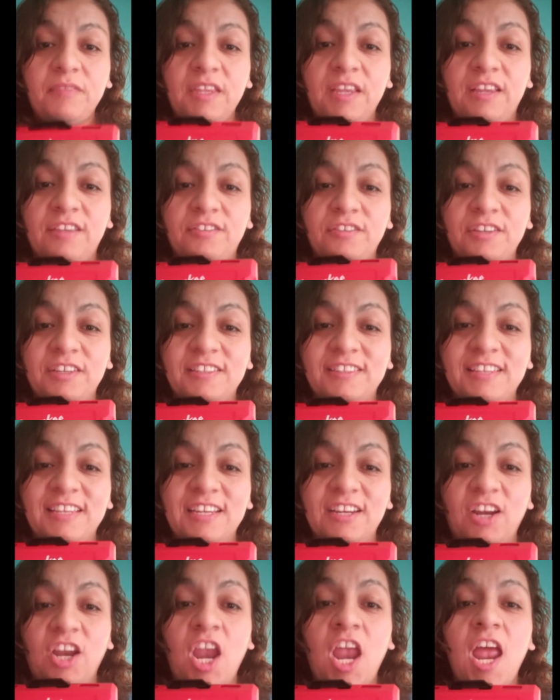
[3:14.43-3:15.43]
as you can see
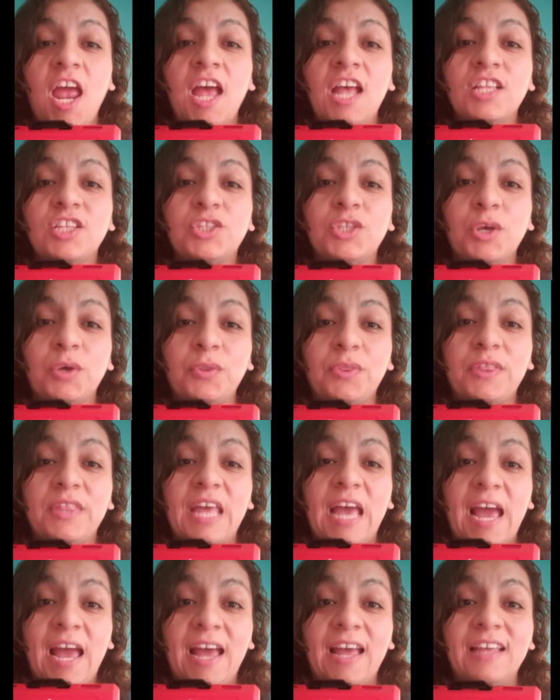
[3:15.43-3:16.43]
here. So
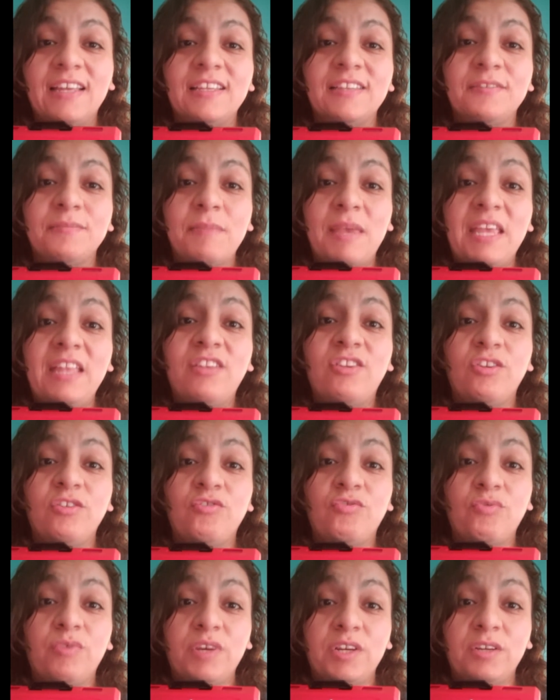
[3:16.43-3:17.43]
that is made to
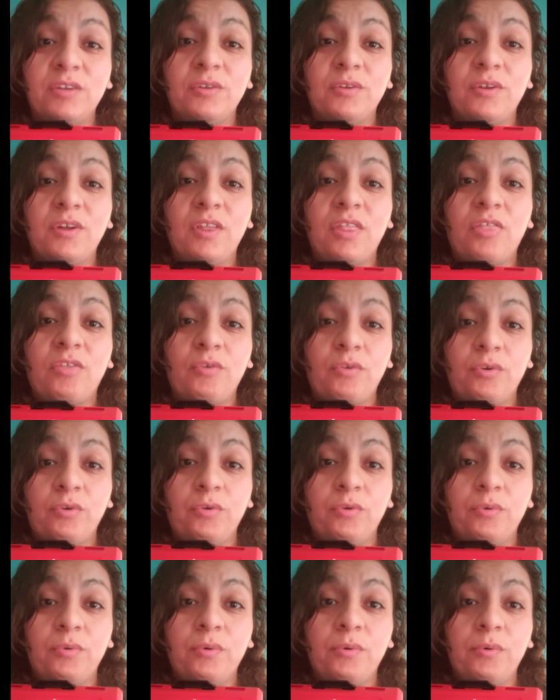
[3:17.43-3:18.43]
drill
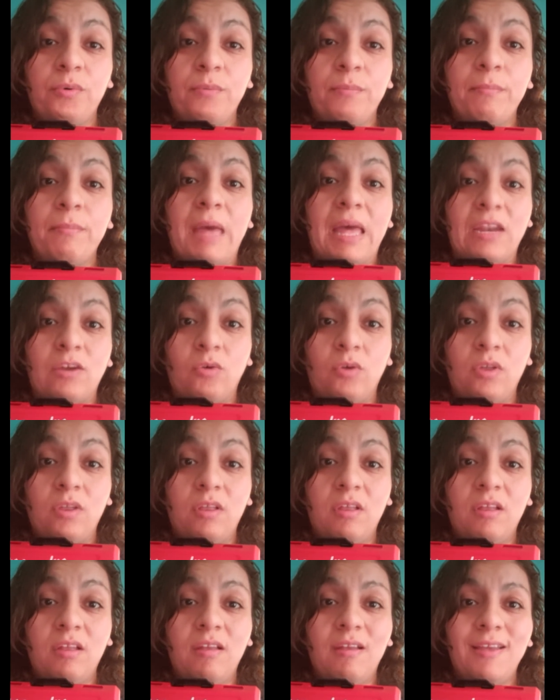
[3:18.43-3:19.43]
through metal.
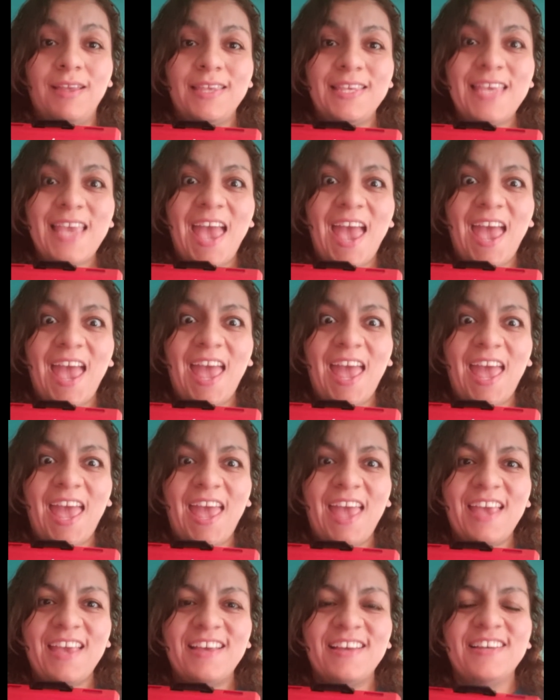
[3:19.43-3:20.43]

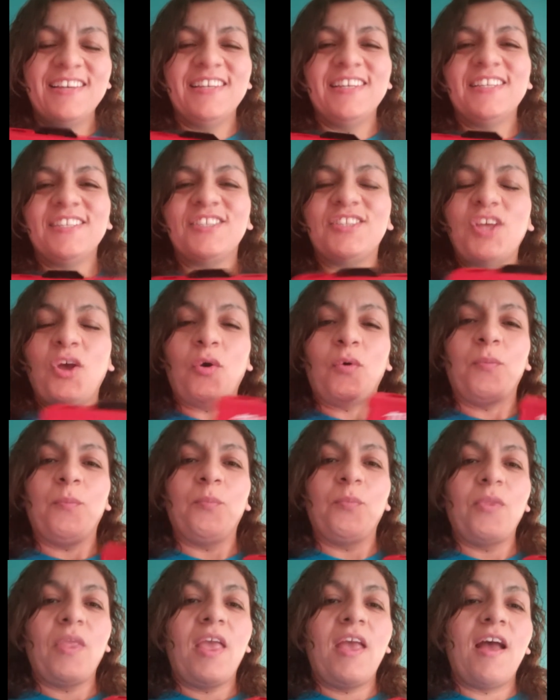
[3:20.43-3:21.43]
Yay. So,
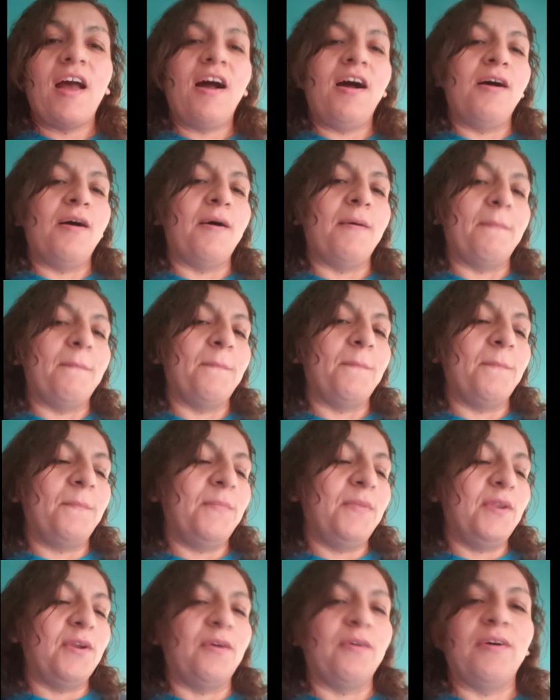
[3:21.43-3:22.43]

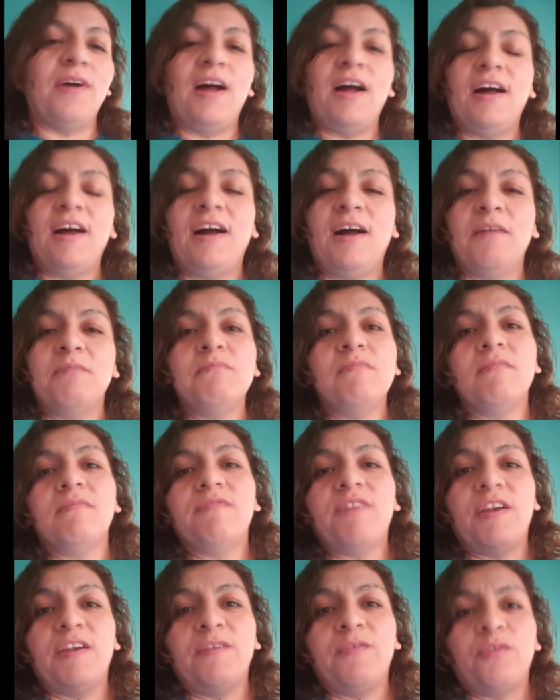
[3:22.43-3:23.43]
you know, I'm
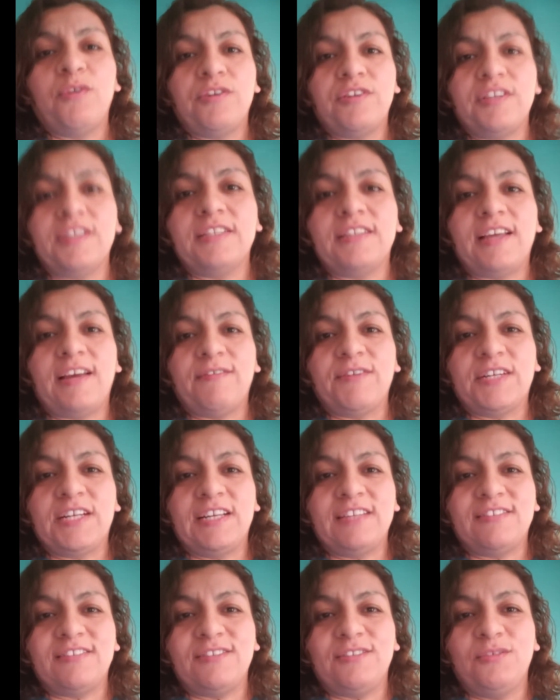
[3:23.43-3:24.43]
very fortunate to have a
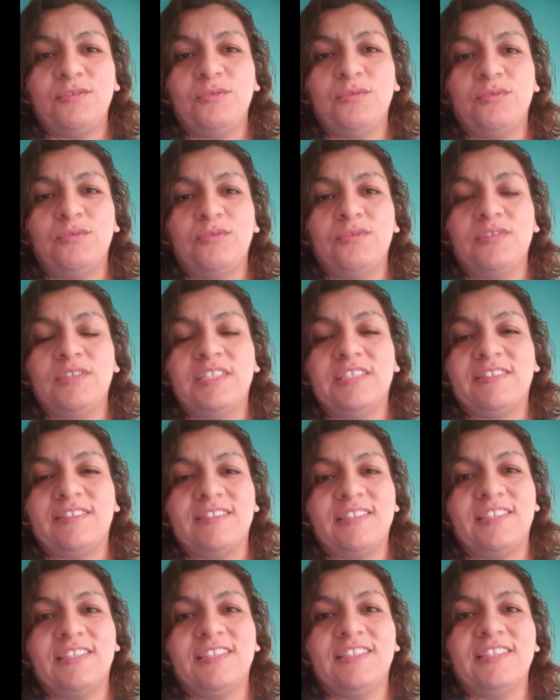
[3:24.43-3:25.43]
cousin who is
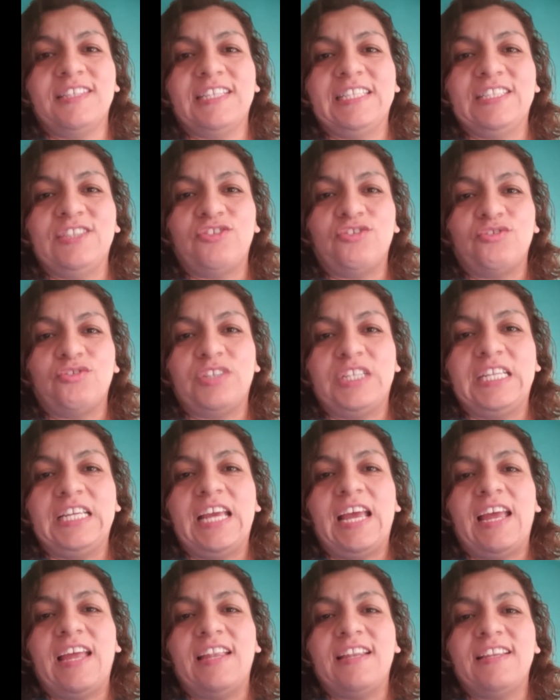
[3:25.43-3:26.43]
in the industry
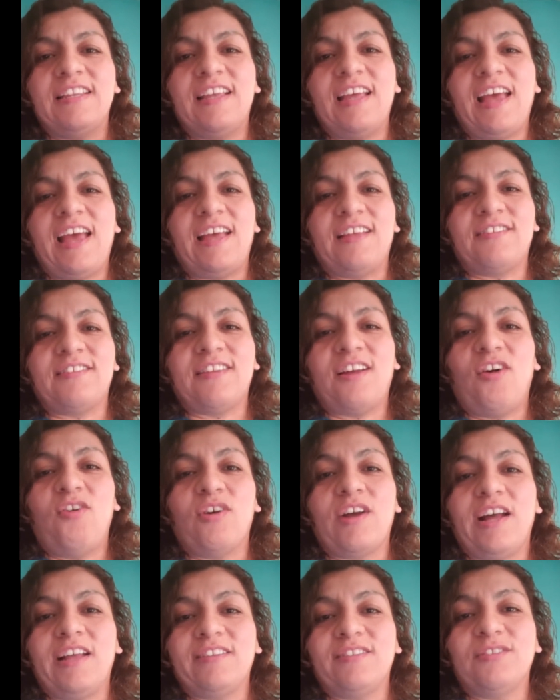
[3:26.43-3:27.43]
and has all
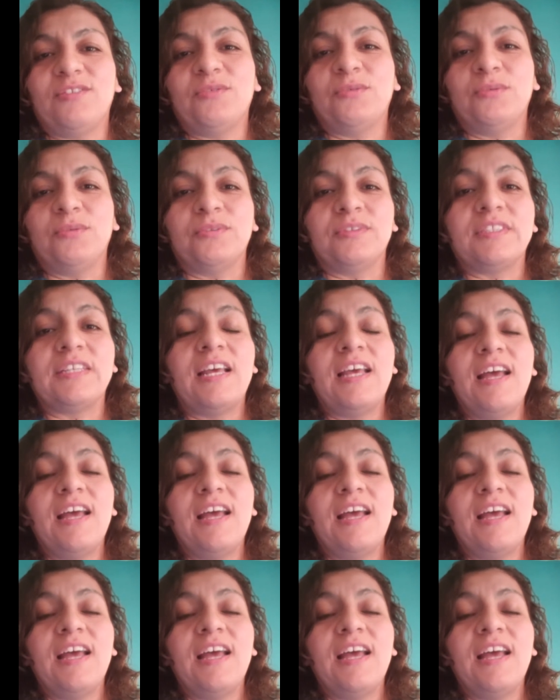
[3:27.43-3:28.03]
kinds of tools.